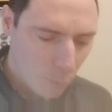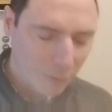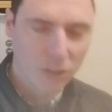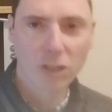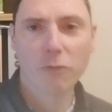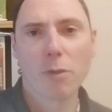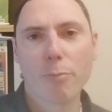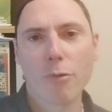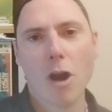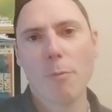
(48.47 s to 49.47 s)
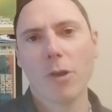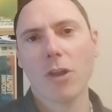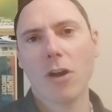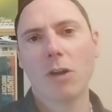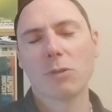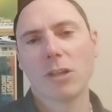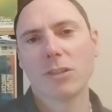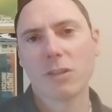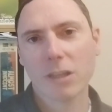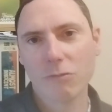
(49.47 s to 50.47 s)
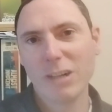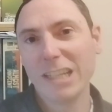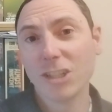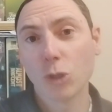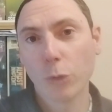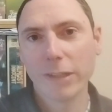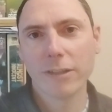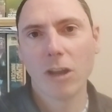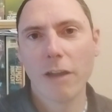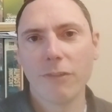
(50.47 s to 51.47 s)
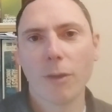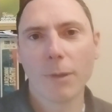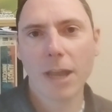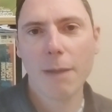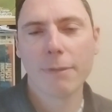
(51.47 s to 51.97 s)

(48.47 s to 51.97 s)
We're starting off with the promo card, which I just think really enjoys and livens up the game,